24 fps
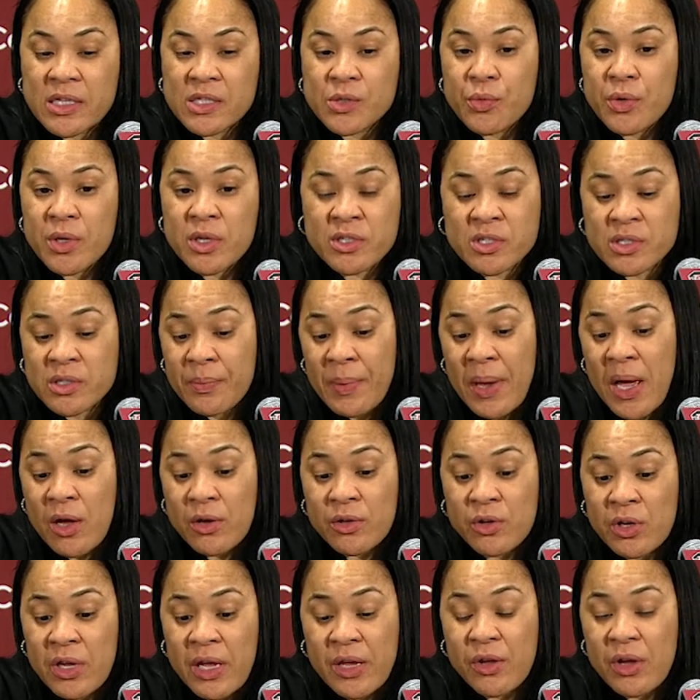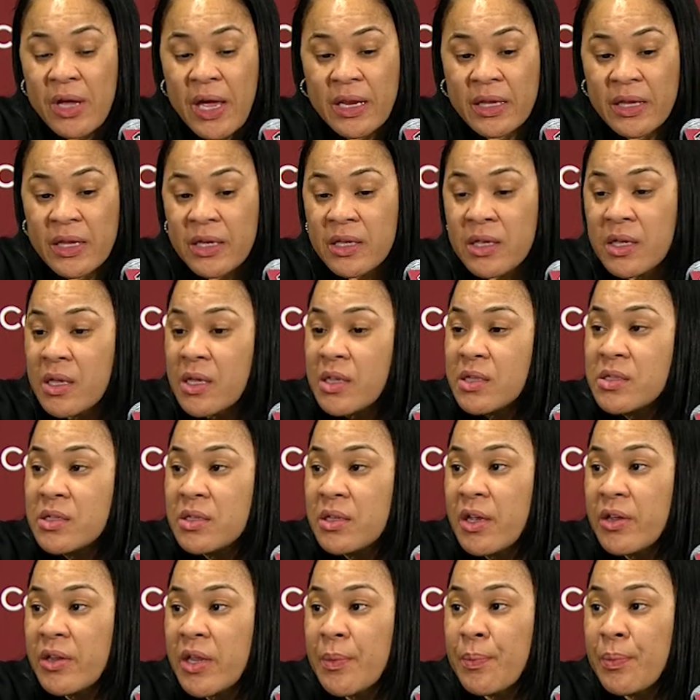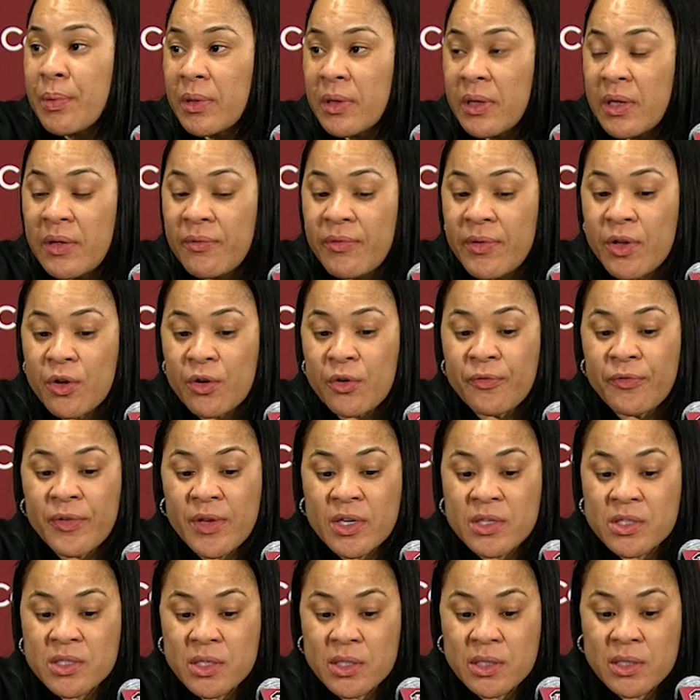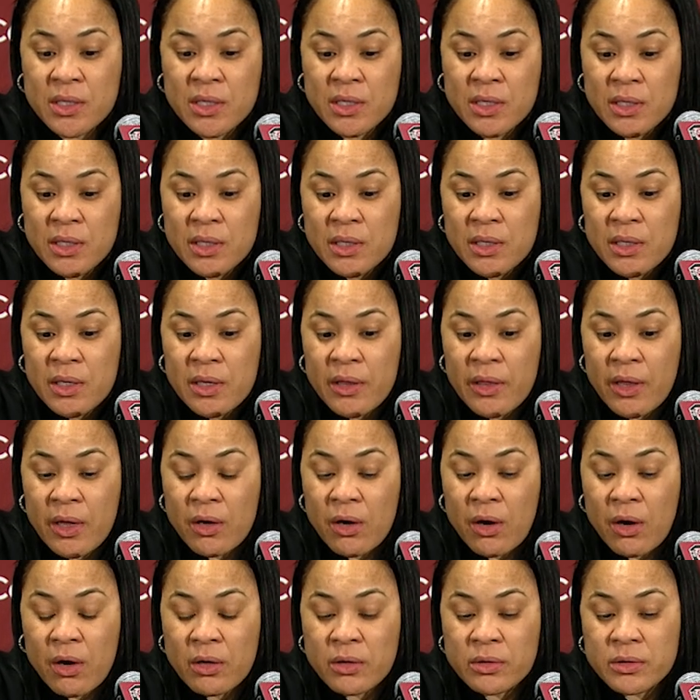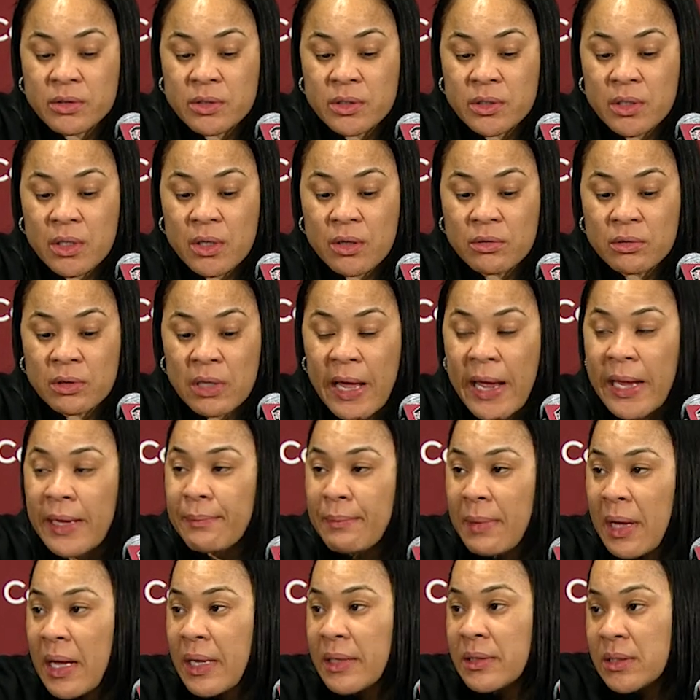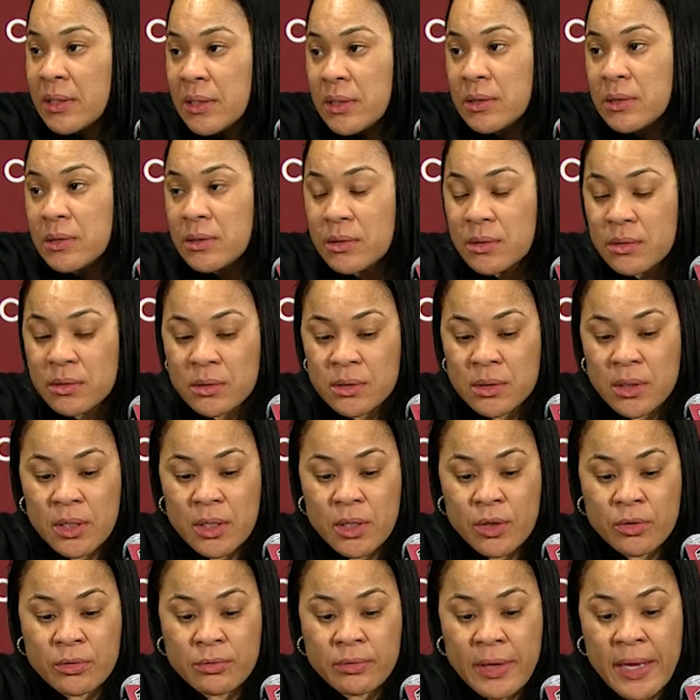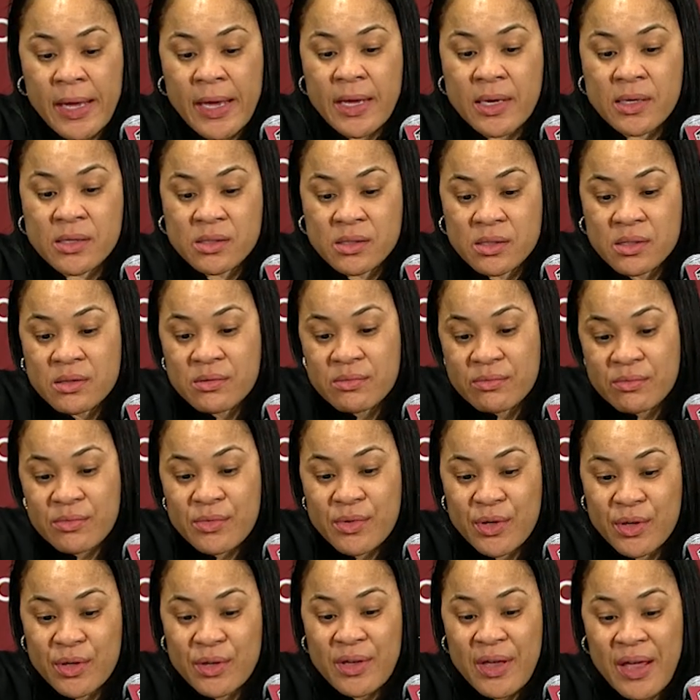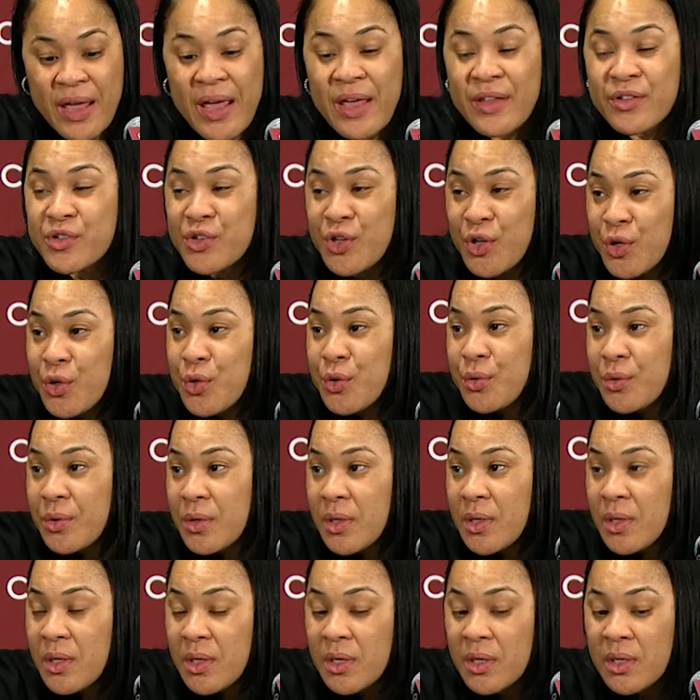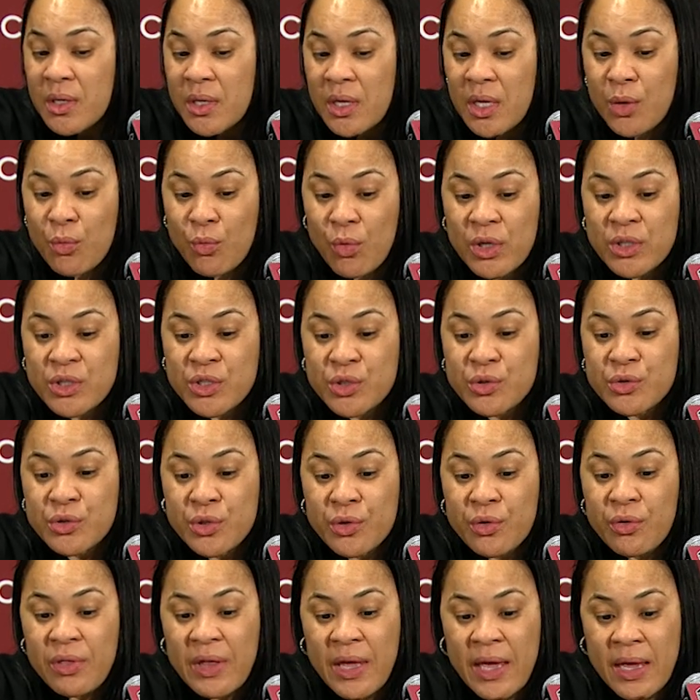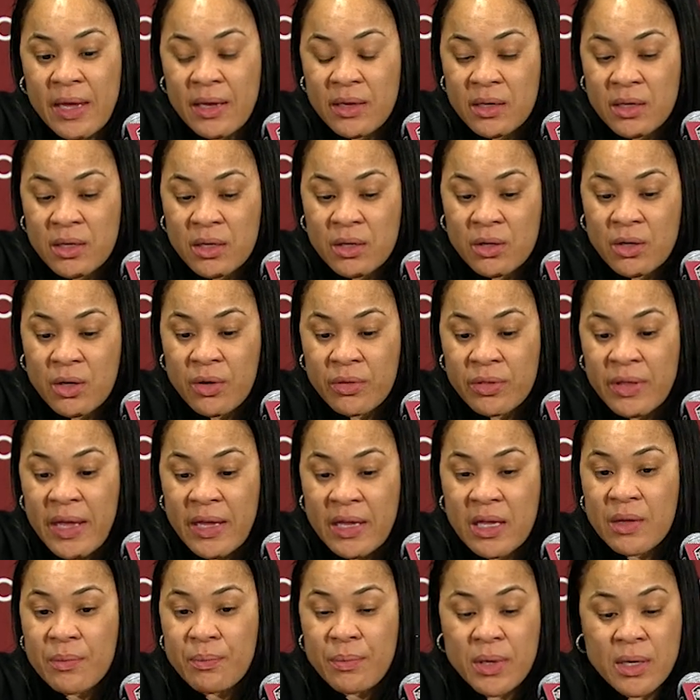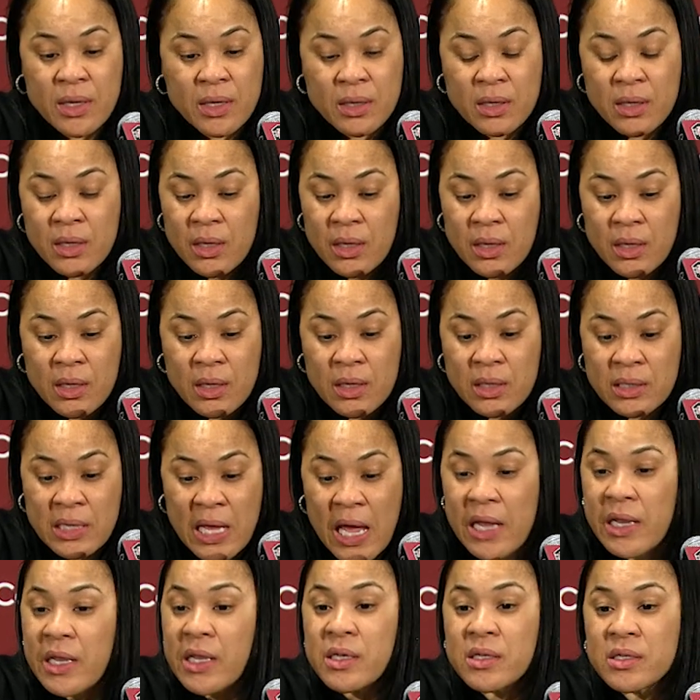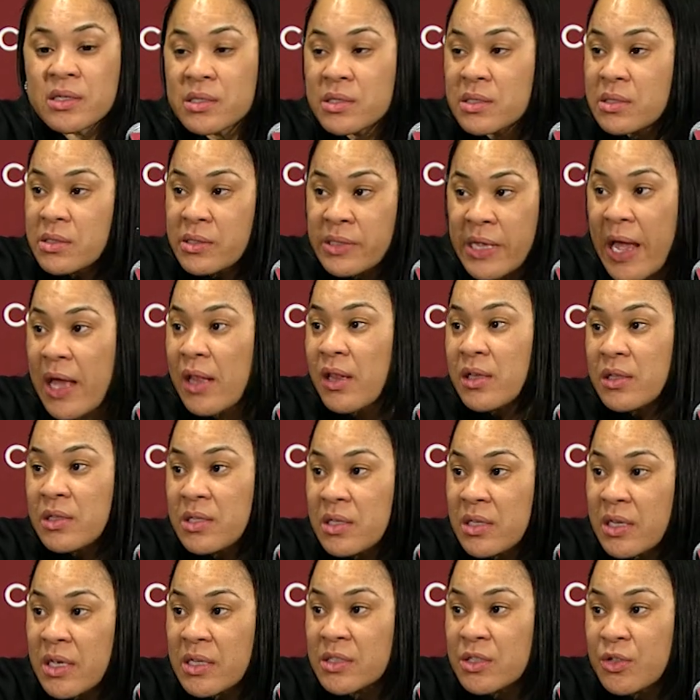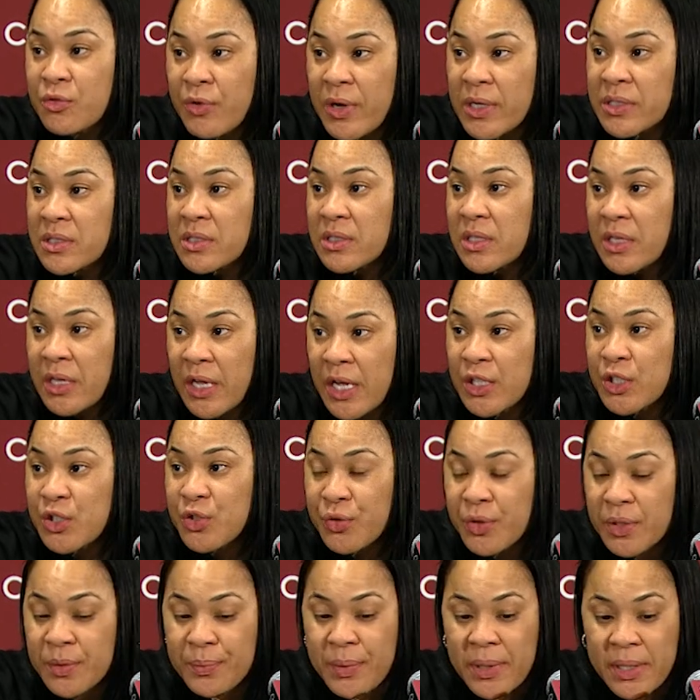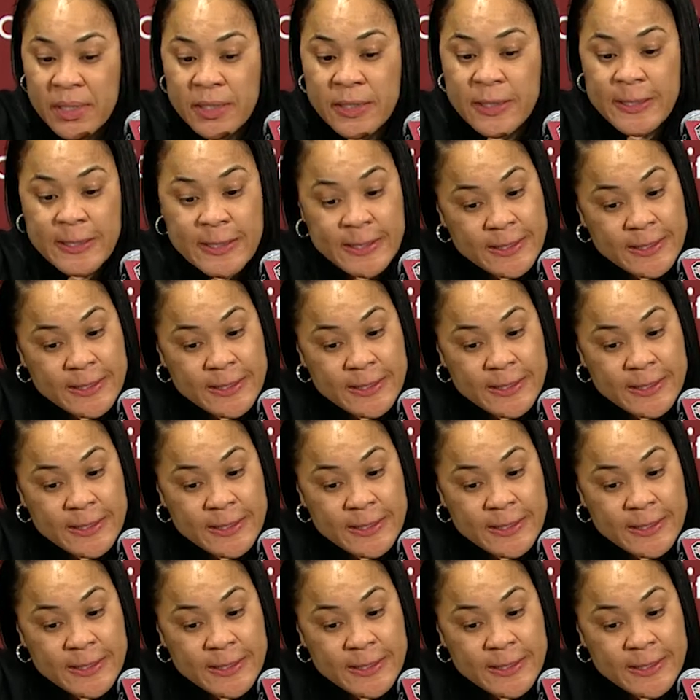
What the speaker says: what it's about. You got to get kids in there that believe in your vision, that are, you know, like-minded, you know, as you. And once you do that, you know, they can be not as talented as the rest of the country, but,